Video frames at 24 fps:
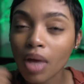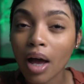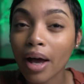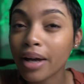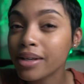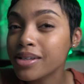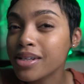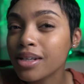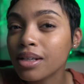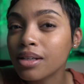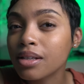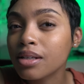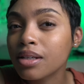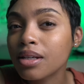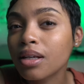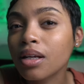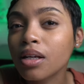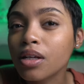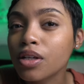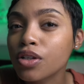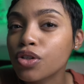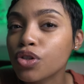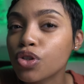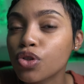I didn't
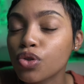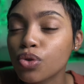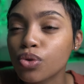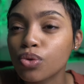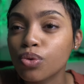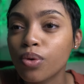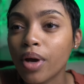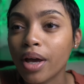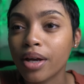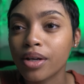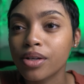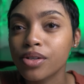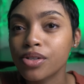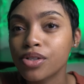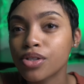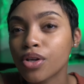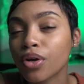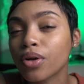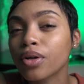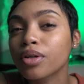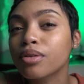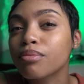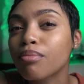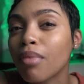need to
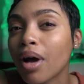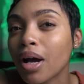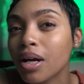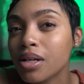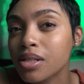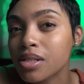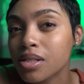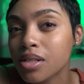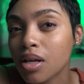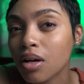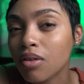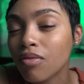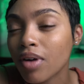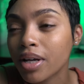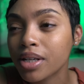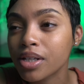exert myself.